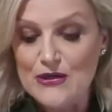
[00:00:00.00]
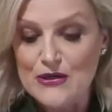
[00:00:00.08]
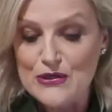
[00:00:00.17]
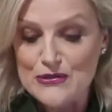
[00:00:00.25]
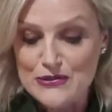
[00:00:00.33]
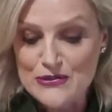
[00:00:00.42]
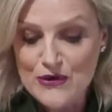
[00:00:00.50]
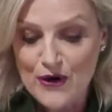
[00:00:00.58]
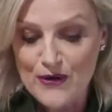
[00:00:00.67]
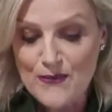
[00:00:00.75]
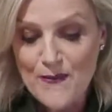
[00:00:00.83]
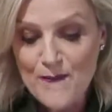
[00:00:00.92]

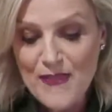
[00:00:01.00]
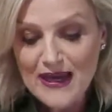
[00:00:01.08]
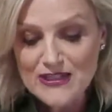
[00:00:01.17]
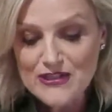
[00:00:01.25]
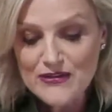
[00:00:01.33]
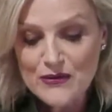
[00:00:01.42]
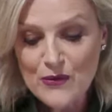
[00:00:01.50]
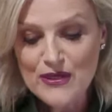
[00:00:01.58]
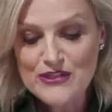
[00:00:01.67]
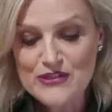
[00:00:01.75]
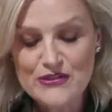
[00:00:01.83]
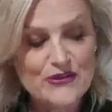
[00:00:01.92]
So back to the
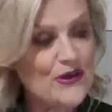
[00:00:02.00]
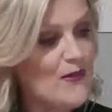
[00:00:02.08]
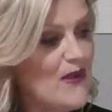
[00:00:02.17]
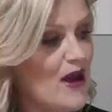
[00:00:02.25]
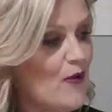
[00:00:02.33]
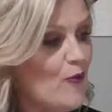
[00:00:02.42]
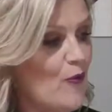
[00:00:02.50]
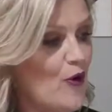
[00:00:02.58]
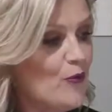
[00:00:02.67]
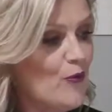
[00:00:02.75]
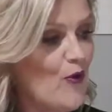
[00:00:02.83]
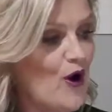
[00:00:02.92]
question about
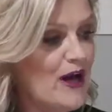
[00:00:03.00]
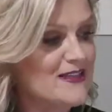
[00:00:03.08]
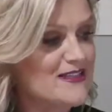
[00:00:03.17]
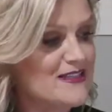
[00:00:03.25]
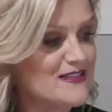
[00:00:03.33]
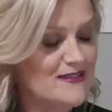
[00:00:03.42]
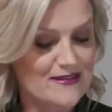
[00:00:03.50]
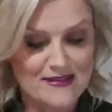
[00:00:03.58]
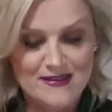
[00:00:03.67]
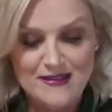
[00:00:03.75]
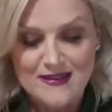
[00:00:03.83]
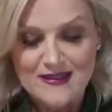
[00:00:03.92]
what whites,
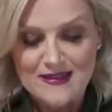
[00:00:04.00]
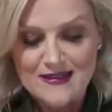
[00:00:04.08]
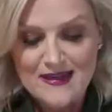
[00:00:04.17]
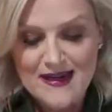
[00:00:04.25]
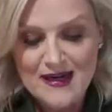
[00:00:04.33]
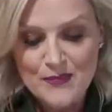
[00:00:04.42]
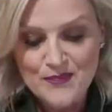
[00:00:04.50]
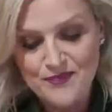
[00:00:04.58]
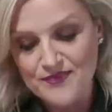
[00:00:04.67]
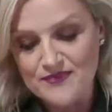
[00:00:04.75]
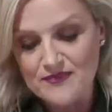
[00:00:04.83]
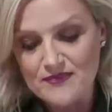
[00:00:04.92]

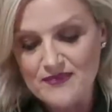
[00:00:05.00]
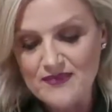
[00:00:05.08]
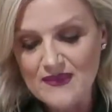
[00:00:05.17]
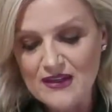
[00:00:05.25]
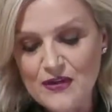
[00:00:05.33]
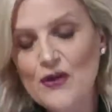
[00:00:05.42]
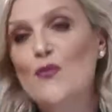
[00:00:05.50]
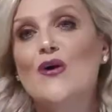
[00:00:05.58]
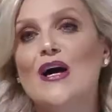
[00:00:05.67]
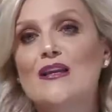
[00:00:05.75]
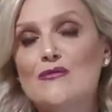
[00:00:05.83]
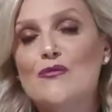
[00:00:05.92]
what
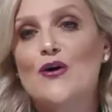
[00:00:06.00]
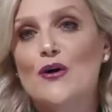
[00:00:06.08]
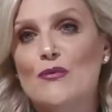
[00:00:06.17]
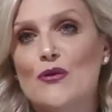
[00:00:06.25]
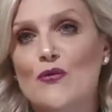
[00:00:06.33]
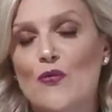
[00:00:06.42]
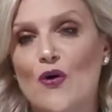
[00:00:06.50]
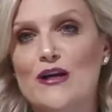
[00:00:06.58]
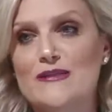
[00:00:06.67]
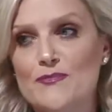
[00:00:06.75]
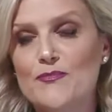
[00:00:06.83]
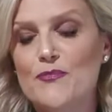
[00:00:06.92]
colours will go with all whites.